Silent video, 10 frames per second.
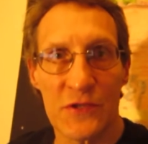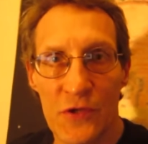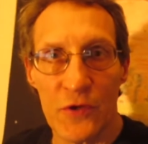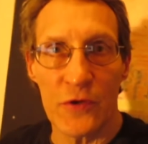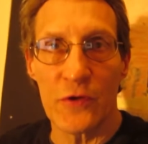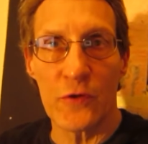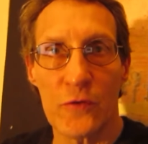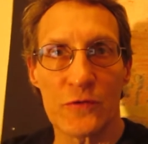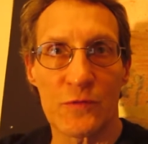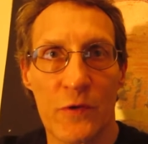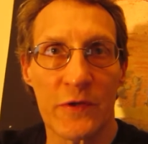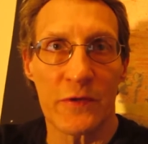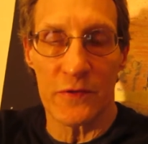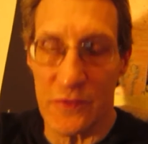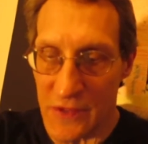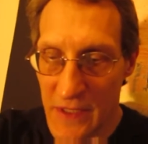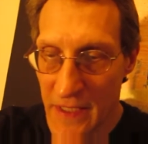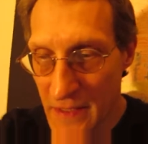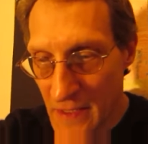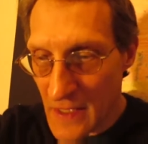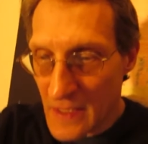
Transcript: is good news, wouldn't you say?